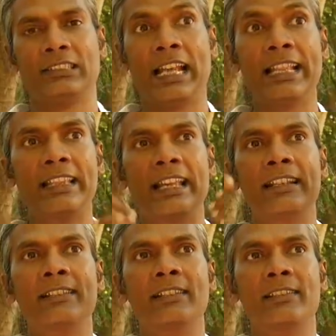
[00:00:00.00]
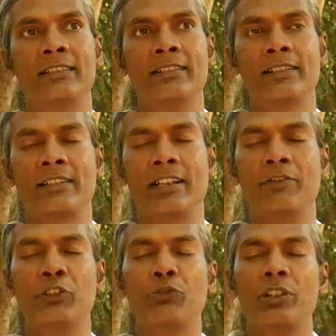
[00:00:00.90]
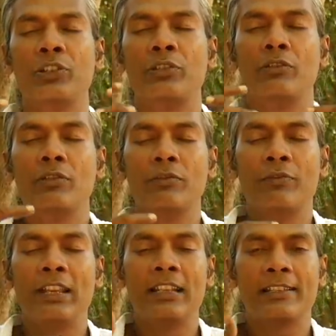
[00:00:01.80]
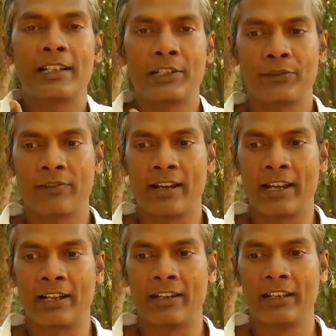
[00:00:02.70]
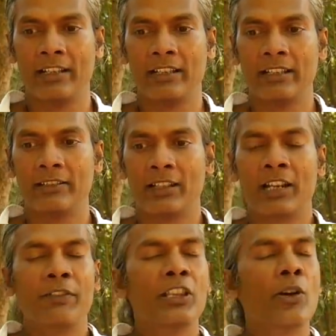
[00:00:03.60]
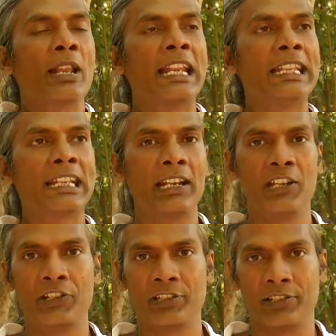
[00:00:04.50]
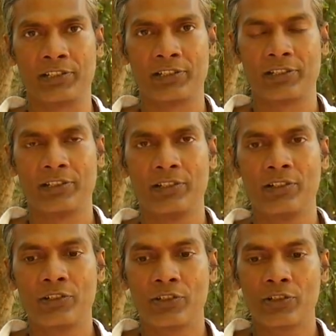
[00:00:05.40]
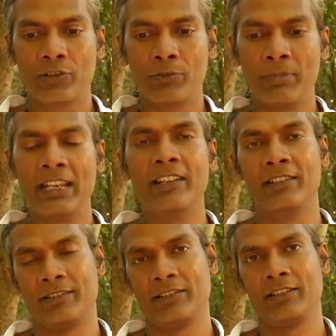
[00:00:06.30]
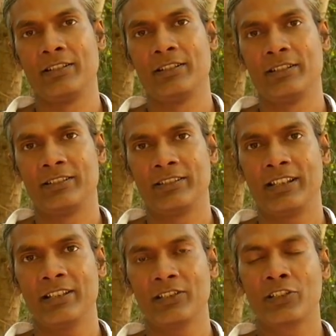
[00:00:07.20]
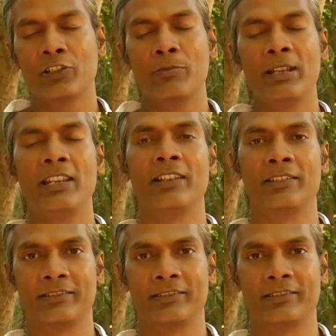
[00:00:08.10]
And there is this third state which wants to feel satisfied and without any conditions, just to be. Just to be.